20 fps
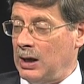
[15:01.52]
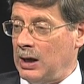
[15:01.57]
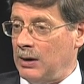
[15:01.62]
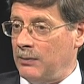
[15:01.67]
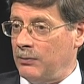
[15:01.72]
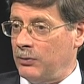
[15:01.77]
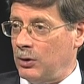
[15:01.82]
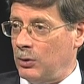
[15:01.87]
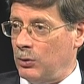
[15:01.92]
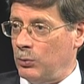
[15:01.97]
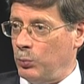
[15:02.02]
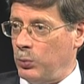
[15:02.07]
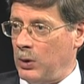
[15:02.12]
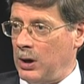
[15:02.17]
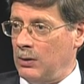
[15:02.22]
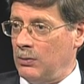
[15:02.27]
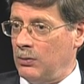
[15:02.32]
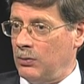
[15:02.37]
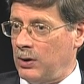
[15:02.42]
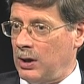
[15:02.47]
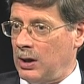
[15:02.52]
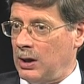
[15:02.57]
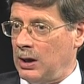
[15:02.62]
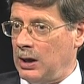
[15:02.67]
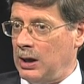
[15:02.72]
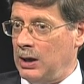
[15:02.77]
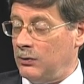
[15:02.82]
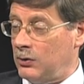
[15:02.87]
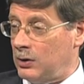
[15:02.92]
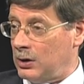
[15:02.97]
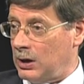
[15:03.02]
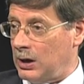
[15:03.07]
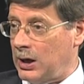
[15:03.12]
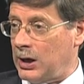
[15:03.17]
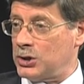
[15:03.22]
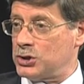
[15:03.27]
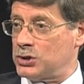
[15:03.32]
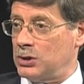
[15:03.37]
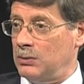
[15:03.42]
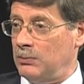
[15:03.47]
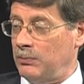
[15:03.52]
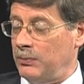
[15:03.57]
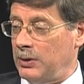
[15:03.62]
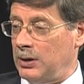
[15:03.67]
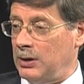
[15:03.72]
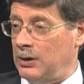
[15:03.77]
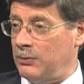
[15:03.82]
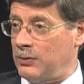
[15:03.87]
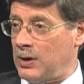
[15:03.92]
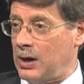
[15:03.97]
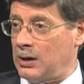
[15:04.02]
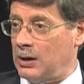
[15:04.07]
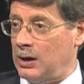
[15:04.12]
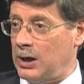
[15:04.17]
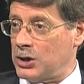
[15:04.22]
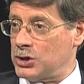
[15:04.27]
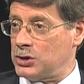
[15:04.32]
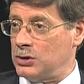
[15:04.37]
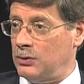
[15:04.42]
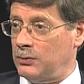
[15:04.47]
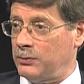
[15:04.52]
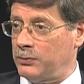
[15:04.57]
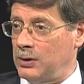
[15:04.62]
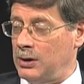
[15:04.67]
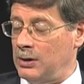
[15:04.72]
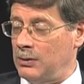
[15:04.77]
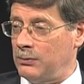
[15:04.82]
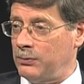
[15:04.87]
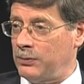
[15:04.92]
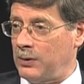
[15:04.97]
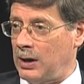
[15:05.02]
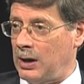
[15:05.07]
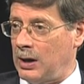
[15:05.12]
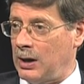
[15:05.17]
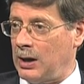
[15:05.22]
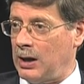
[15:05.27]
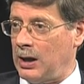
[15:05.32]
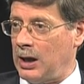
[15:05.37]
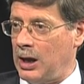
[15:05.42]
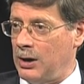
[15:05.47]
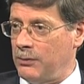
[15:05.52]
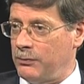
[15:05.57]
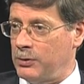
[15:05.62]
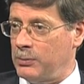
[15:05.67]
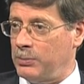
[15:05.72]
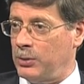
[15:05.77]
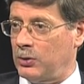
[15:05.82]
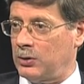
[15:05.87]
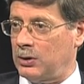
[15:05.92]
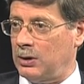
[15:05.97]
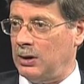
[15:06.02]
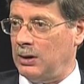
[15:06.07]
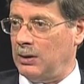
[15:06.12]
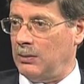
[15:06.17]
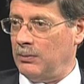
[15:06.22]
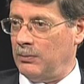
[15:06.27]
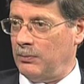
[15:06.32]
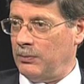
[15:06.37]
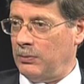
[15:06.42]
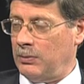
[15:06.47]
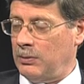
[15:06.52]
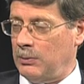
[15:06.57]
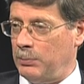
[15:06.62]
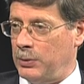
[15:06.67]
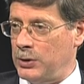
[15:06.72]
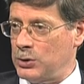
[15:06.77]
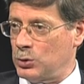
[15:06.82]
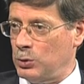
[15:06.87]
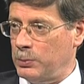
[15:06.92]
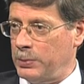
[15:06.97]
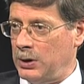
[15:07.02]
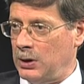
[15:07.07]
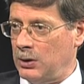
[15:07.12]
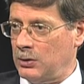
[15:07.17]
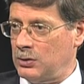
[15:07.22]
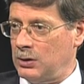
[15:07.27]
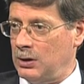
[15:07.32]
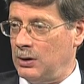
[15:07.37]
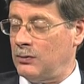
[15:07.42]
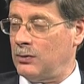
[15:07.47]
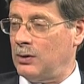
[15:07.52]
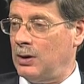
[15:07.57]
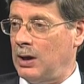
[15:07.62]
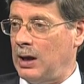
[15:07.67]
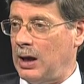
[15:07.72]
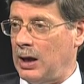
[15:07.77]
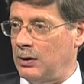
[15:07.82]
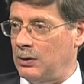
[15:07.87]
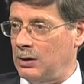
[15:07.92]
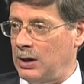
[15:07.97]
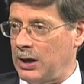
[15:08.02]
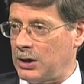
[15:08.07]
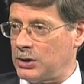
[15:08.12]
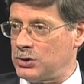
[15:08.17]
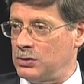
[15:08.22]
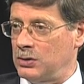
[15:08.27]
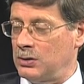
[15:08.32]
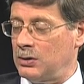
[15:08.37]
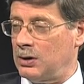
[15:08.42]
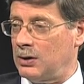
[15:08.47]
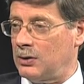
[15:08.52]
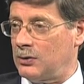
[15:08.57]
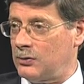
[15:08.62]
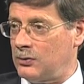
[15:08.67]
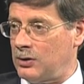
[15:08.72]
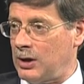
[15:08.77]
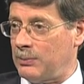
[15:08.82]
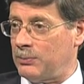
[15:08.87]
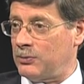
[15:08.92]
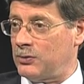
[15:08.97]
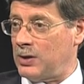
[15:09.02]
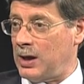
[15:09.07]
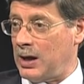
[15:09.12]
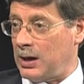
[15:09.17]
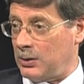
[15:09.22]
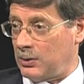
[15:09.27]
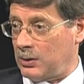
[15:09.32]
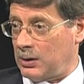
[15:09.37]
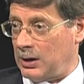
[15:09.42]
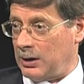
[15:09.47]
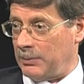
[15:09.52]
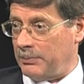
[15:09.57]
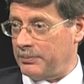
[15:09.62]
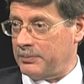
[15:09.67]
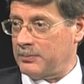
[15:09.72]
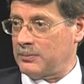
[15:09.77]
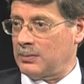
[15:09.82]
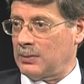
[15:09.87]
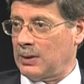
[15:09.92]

And that when there is an election, and if that election is free and fair, everybody, political parties and electorate accepts the outcome.